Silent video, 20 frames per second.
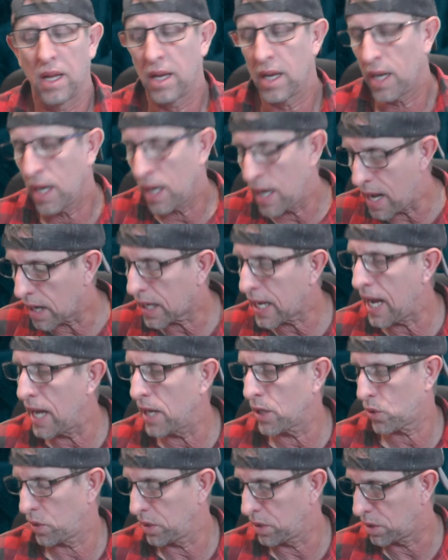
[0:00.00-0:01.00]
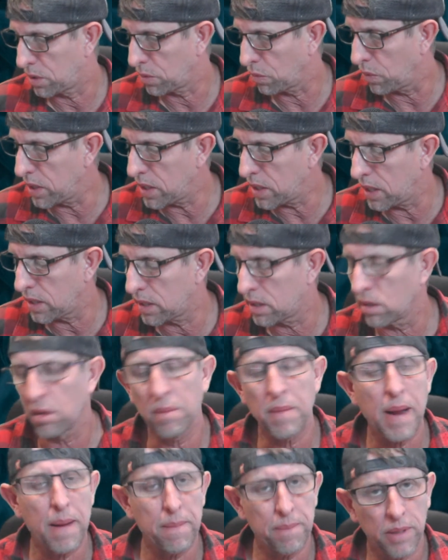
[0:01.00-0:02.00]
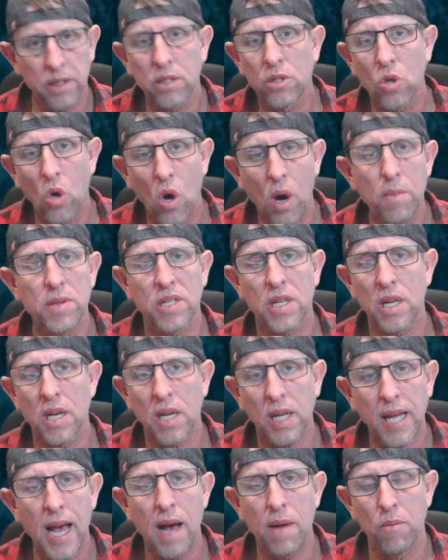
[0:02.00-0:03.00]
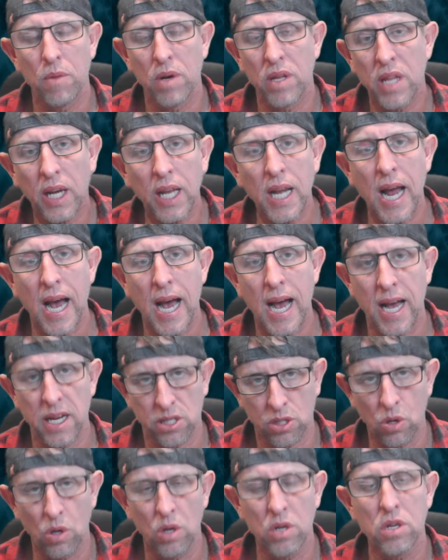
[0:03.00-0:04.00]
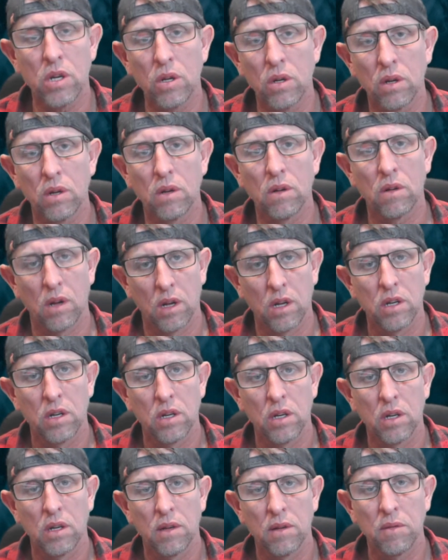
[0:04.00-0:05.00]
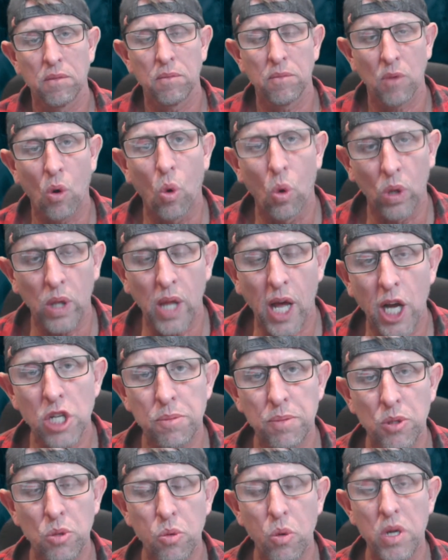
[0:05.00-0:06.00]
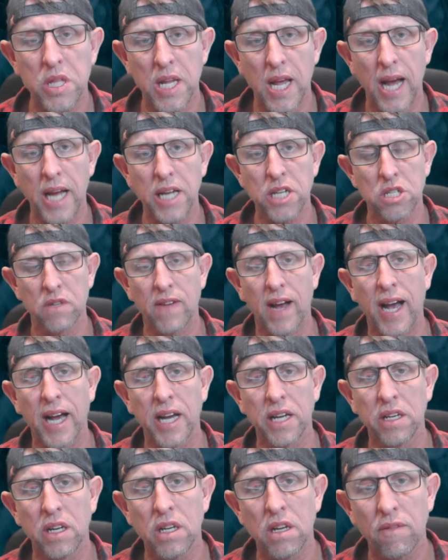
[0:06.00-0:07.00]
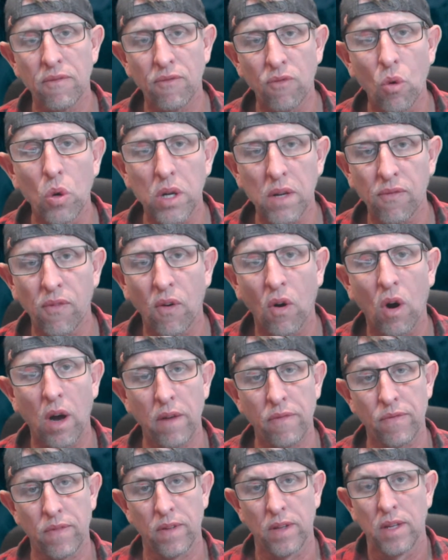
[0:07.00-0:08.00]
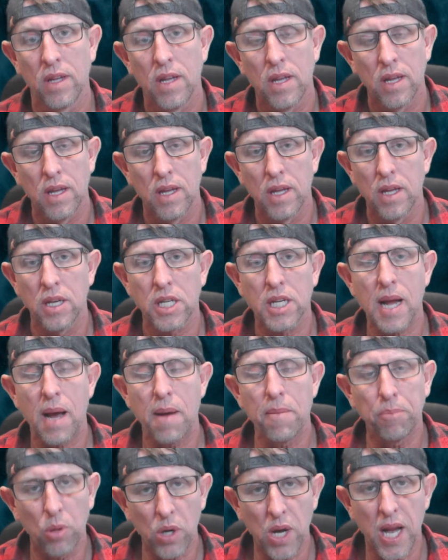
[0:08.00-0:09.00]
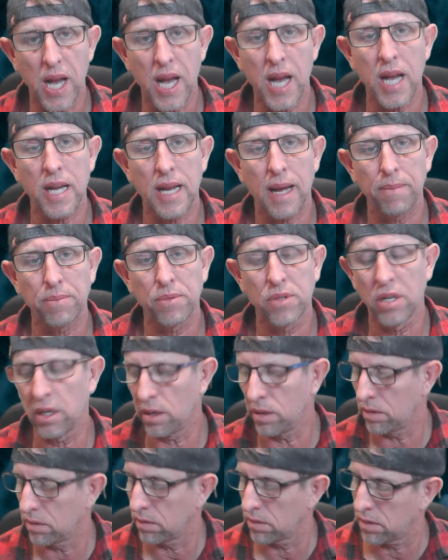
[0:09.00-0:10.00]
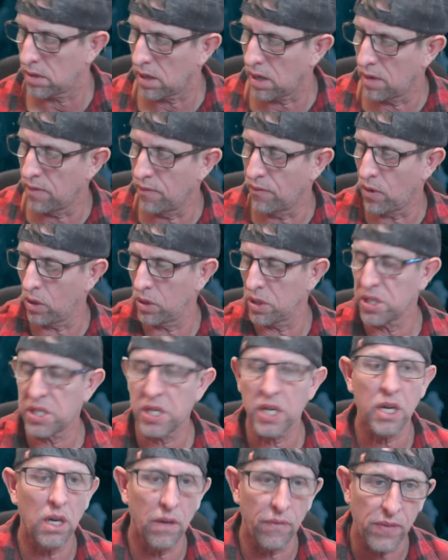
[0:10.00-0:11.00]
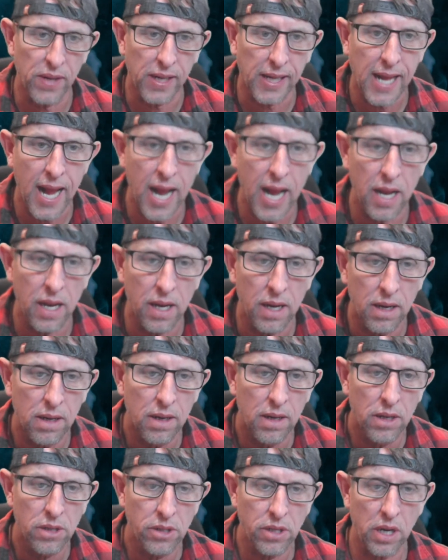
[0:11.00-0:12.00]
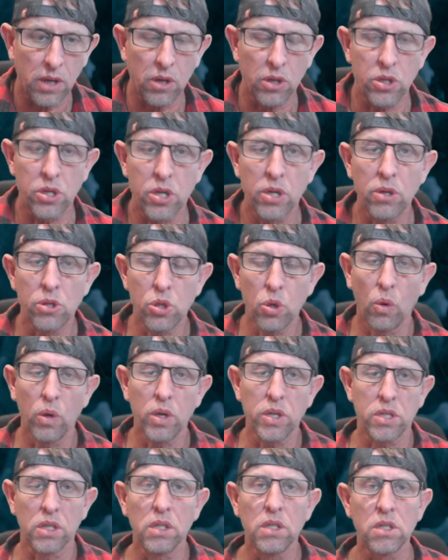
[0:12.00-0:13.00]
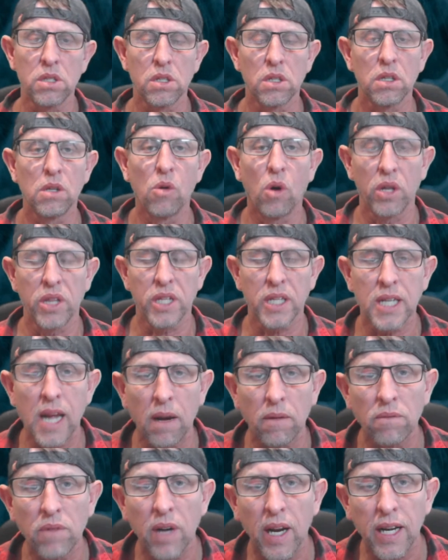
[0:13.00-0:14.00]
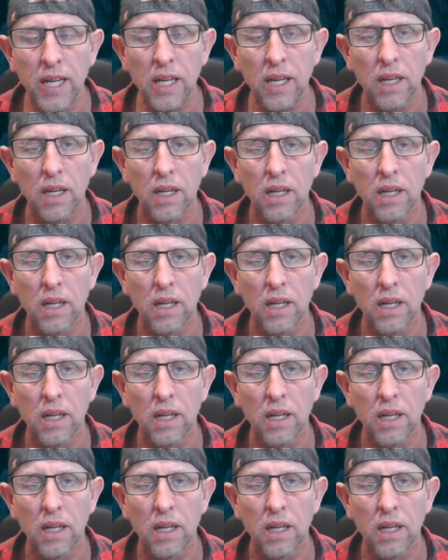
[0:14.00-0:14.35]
in our countries, we need to remember the time is going to come where they're going to ask on you, all those between the ages of 18 and 45, to come put a hand up too and volunteer if you can. So you've got two choices. You either get ready,